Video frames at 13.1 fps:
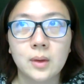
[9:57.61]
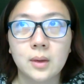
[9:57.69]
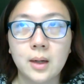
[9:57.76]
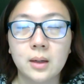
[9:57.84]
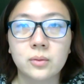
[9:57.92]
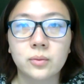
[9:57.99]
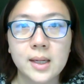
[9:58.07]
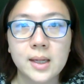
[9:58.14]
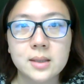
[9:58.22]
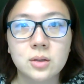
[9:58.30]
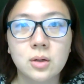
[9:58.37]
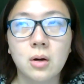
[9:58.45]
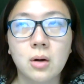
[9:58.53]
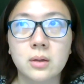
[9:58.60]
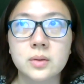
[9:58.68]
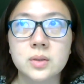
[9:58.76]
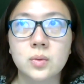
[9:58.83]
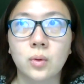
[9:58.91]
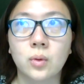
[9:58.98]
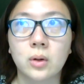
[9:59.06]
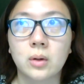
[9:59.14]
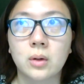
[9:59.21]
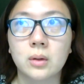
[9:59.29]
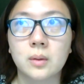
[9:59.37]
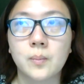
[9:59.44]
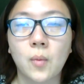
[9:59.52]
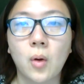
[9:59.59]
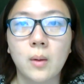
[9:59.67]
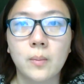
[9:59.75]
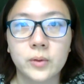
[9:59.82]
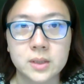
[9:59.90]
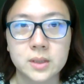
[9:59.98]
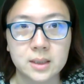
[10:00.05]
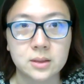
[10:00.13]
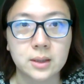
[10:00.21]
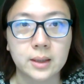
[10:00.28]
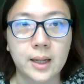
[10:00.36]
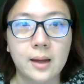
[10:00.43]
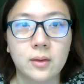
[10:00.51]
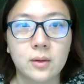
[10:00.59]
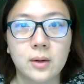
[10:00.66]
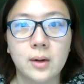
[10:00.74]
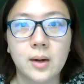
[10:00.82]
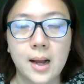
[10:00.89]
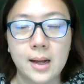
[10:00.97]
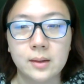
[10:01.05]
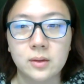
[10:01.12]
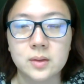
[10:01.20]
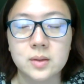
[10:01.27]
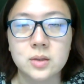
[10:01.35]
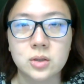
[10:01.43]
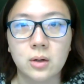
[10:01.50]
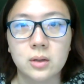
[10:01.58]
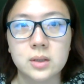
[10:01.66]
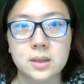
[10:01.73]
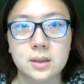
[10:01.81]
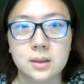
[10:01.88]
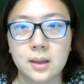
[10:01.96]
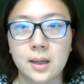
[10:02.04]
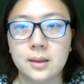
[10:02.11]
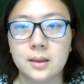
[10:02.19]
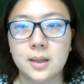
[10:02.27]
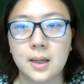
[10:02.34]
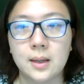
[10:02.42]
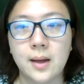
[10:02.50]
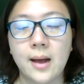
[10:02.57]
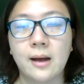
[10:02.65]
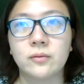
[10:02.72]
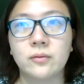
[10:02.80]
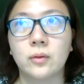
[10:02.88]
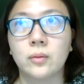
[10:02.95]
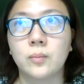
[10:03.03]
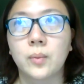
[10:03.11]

their race cars were all putting together at the start, and then they have to